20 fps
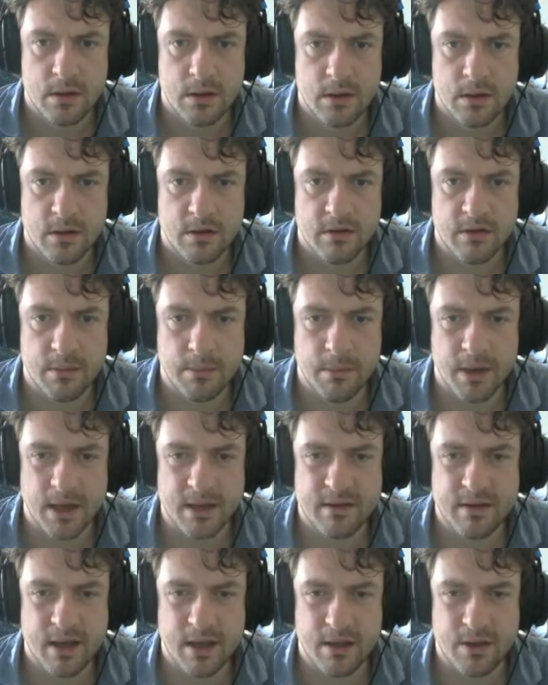Because it might
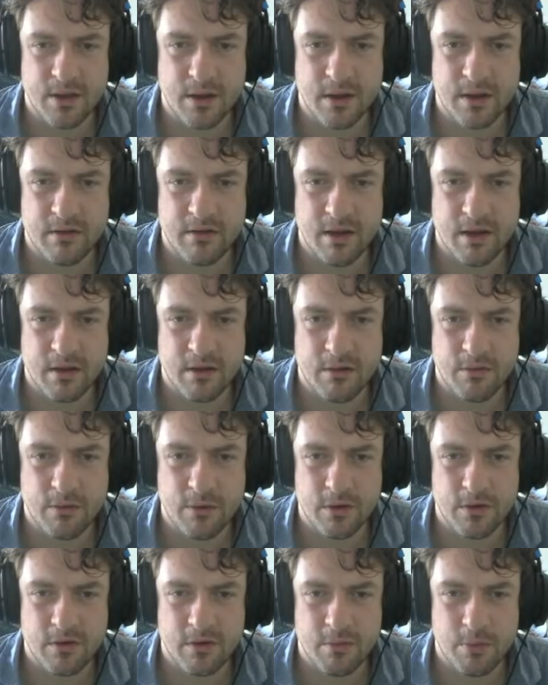take 30 seconds for
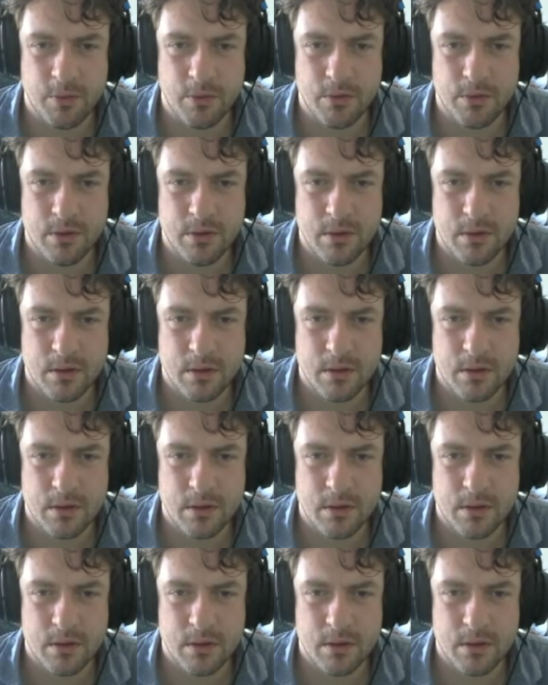it to spawn.